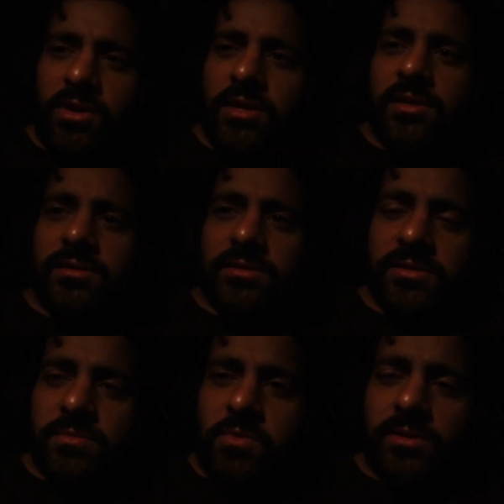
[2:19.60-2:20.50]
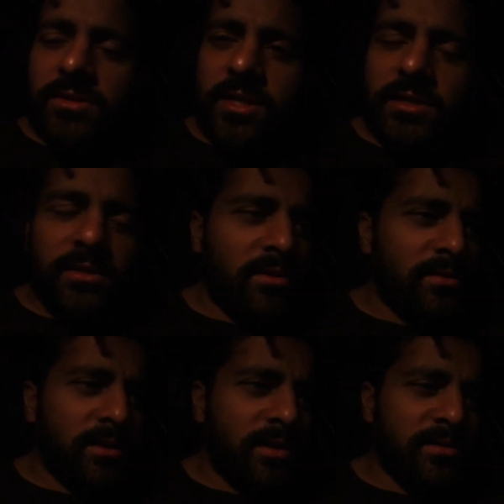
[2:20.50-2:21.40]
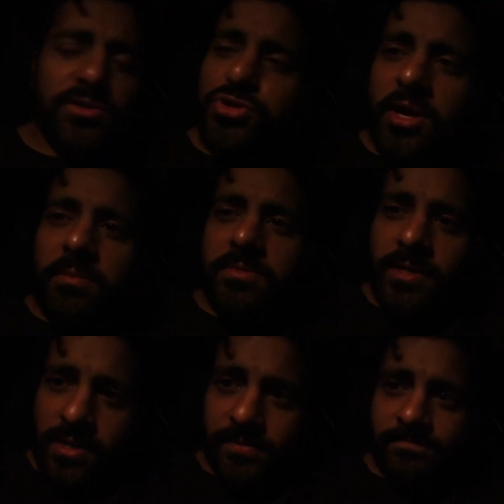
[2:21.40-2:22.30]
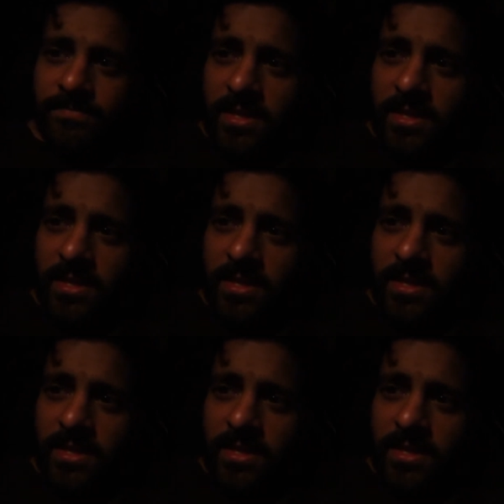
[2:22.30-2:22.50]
Rocket is a small, tiny car that gets the job done.